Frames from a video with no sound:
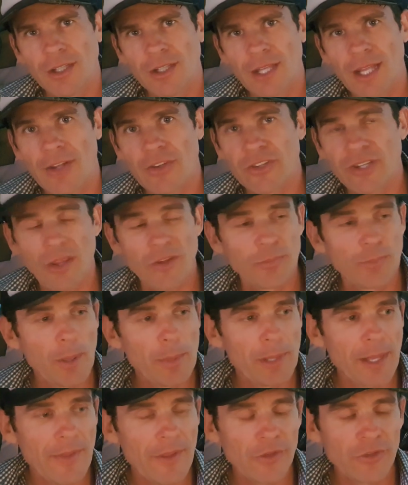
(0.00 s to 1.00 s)
And so there's
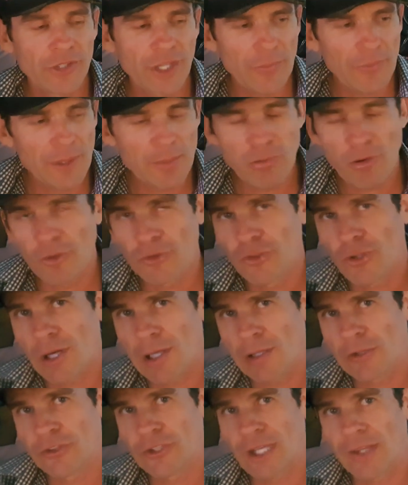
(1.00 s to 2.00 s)
people out there, there's definitely pro
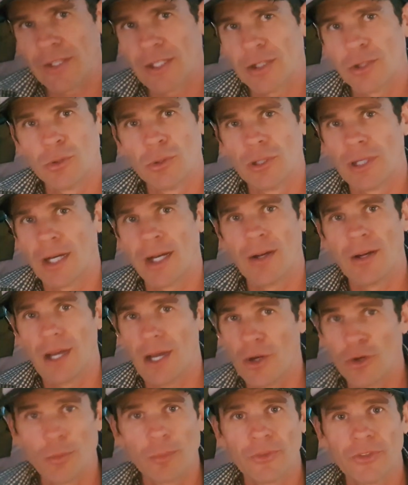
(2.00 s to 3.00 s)
cyclists out there who are
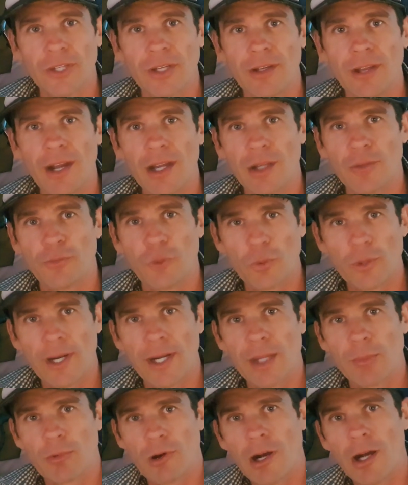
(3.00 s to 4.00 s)
100% natty, full
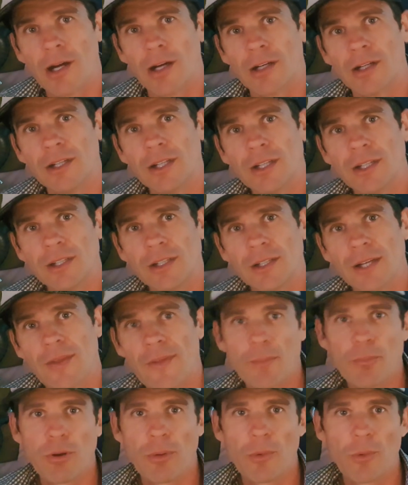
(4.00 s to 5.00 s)
natty bra. And
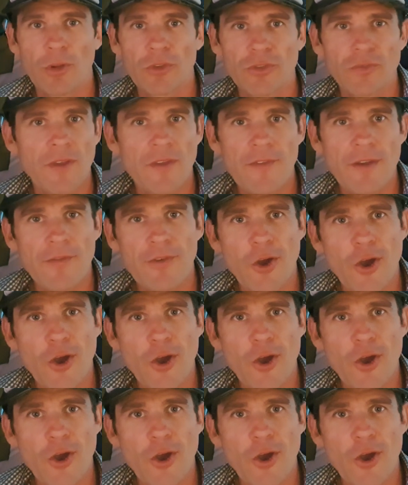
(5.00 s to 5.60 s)
they're probably ones you've never ever